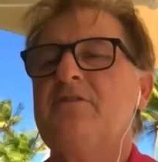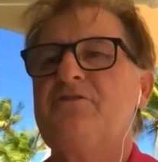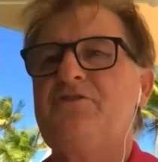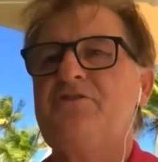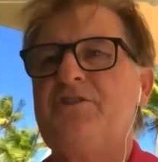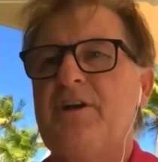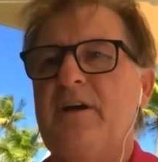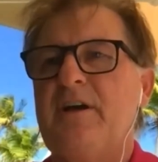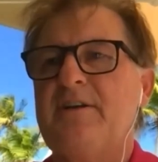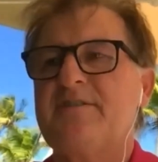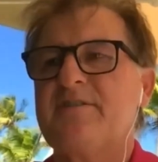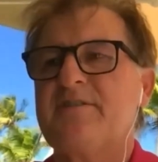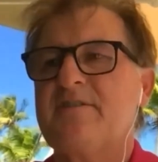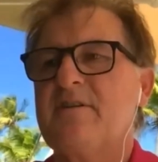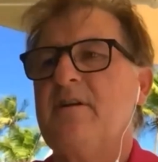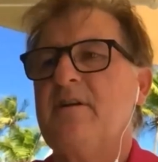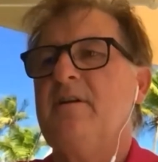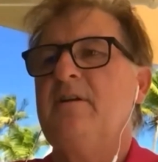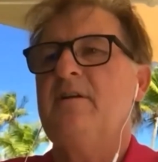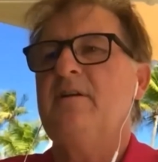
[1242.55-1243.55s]
just
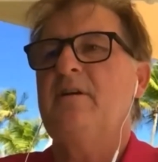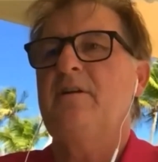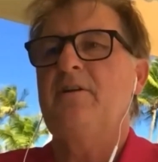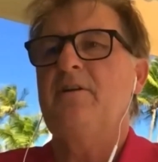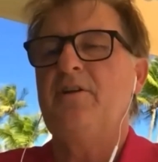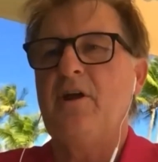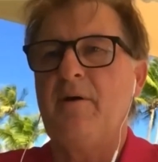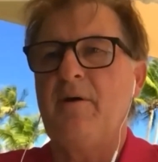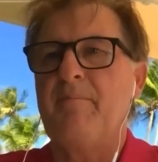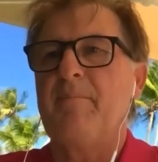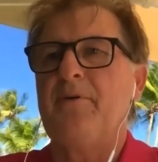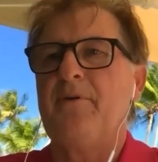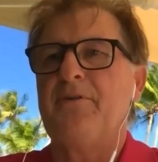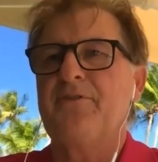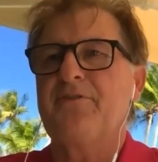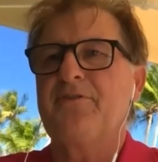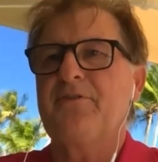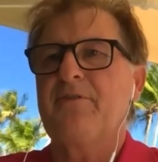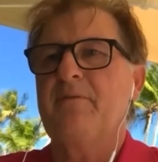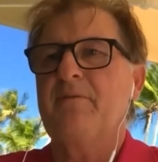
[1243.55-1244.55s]

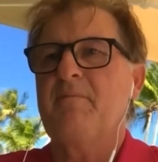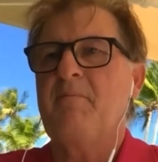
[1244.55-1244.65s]
numbers.